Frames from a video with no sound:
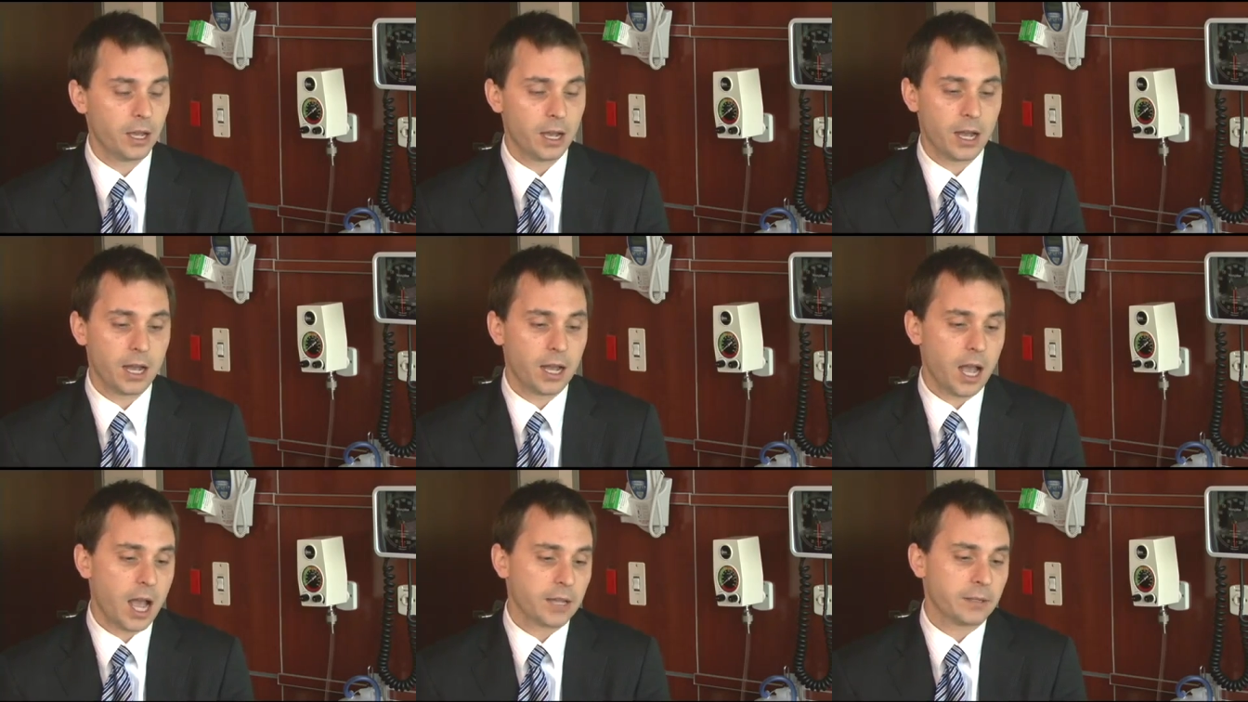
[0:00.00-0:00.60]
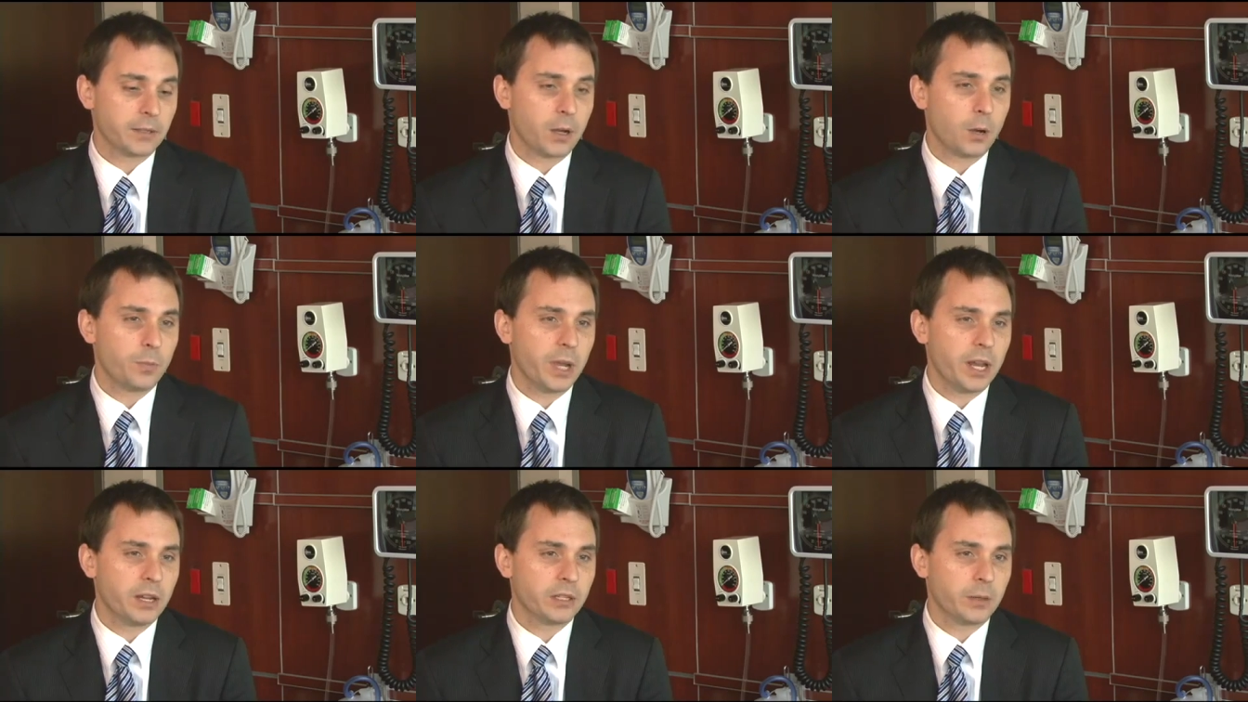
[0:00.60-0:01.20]
Uh, I saw a
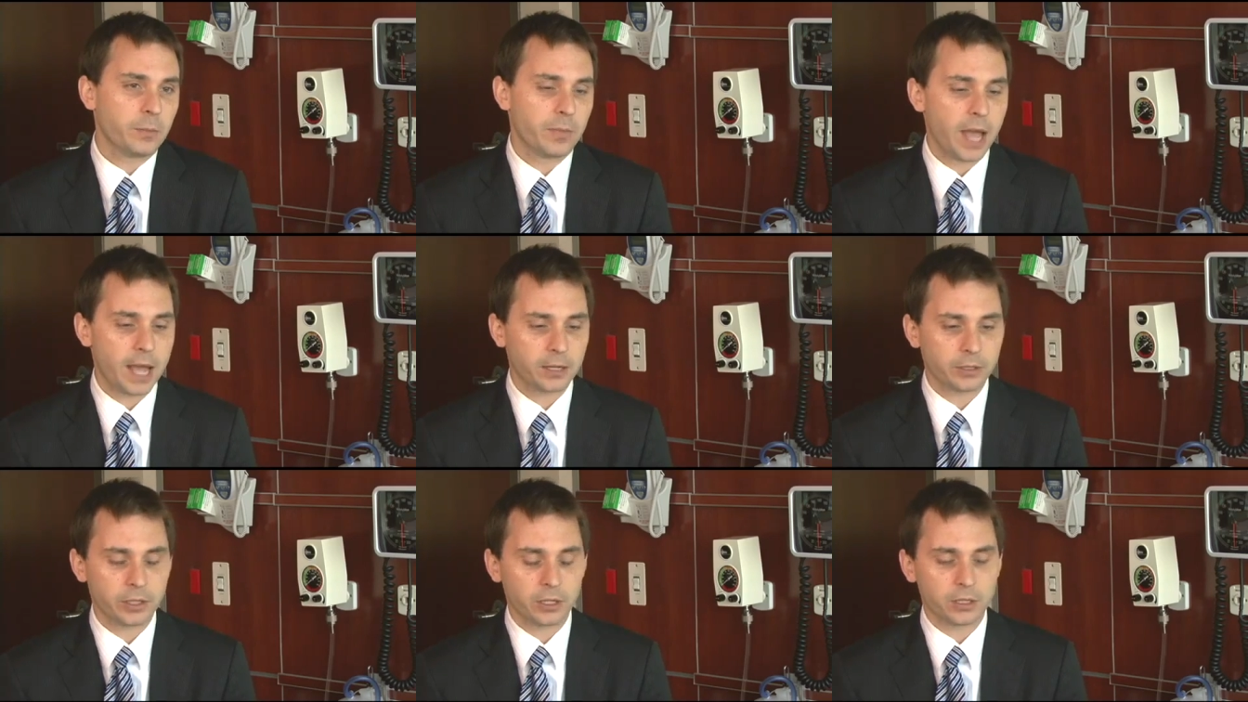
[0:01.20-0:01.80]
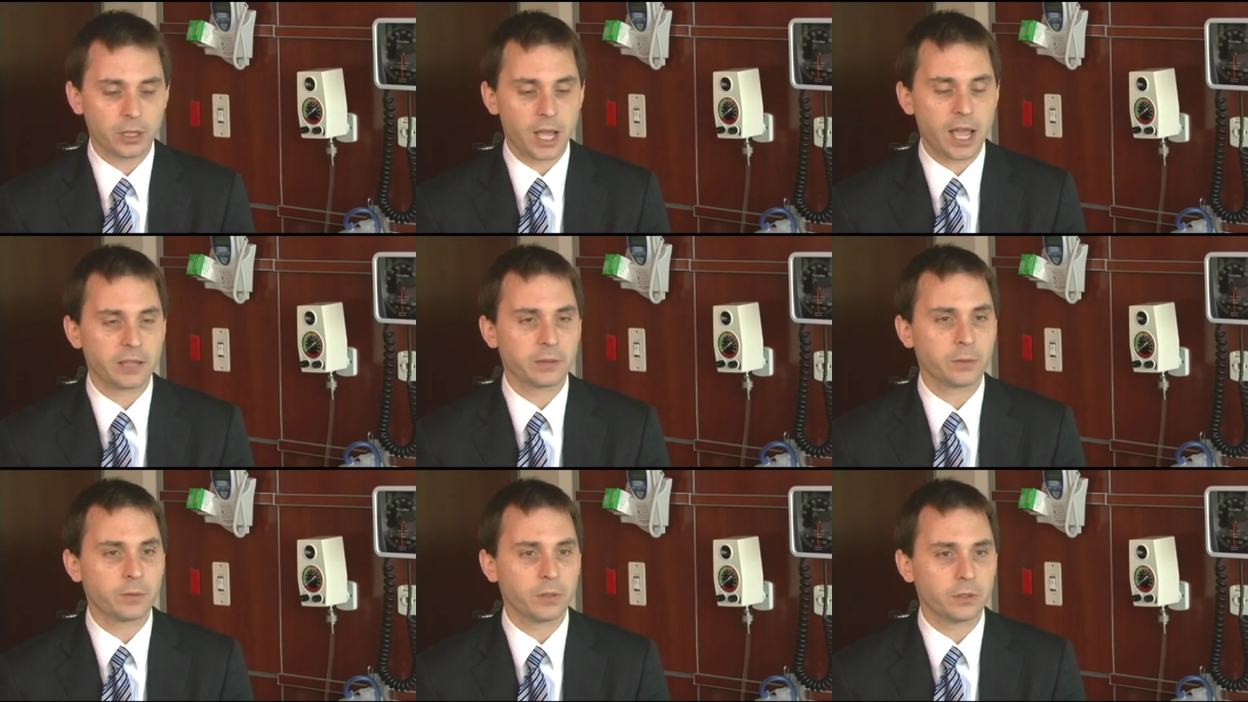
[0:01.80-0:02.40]
patient back just
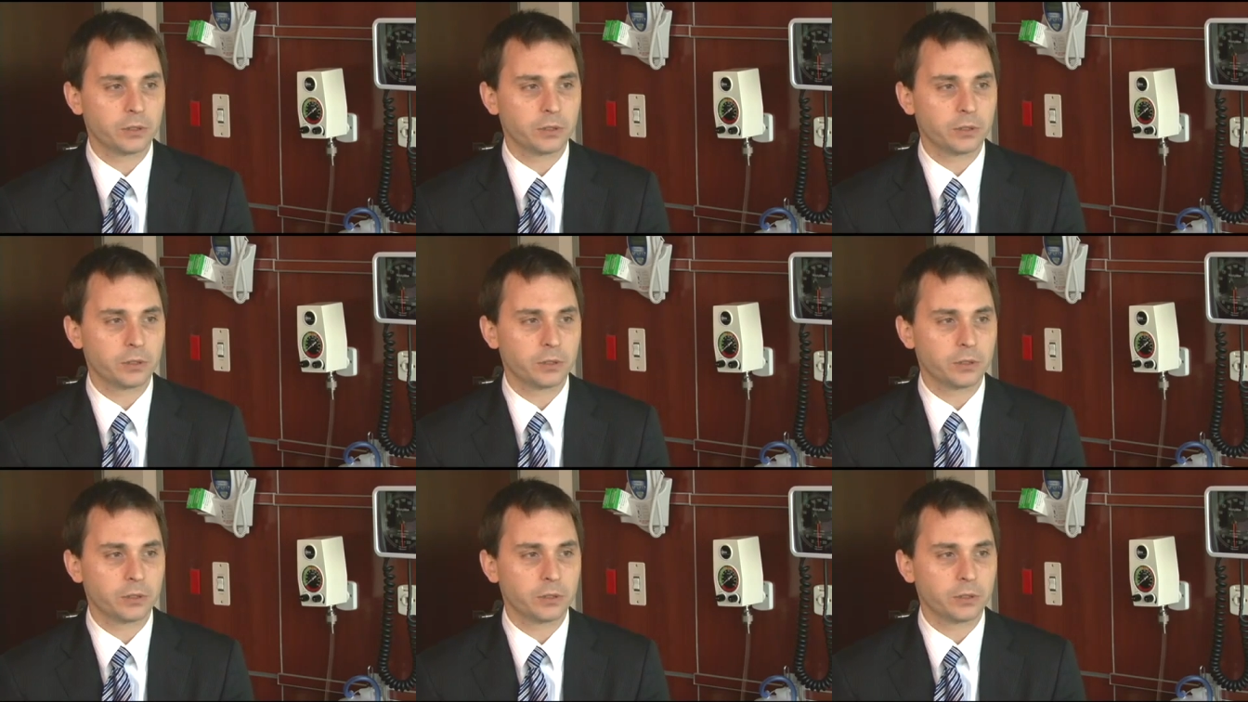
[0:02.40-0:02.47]
last,